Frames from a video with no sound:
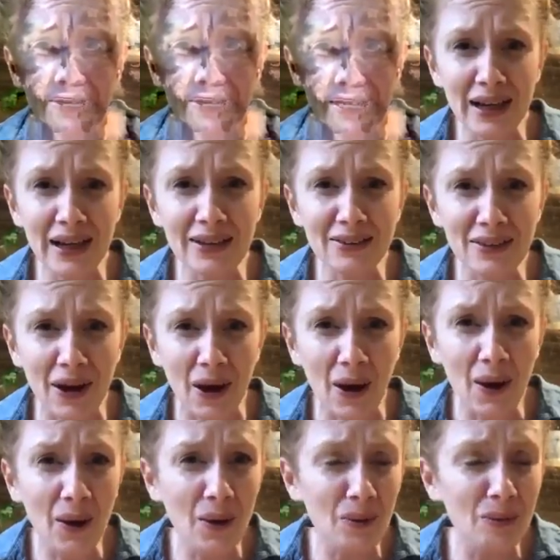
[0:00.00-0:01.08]
gets
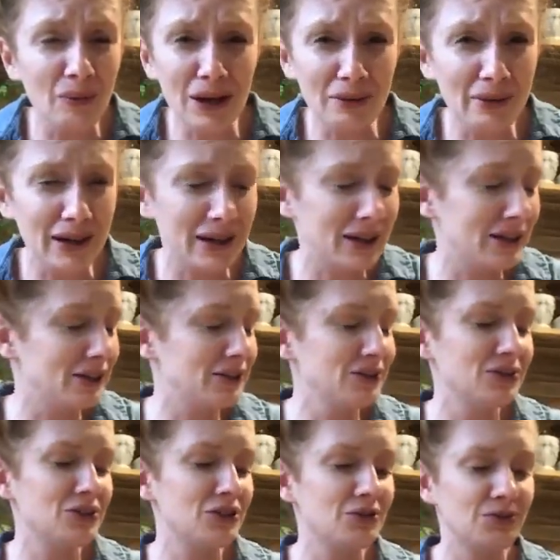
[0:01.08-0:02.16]
home? What am I gonna do?
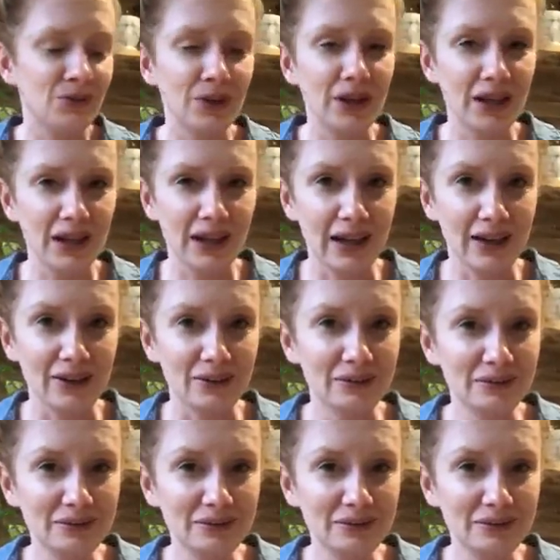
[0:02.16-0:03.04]
She's freaking out.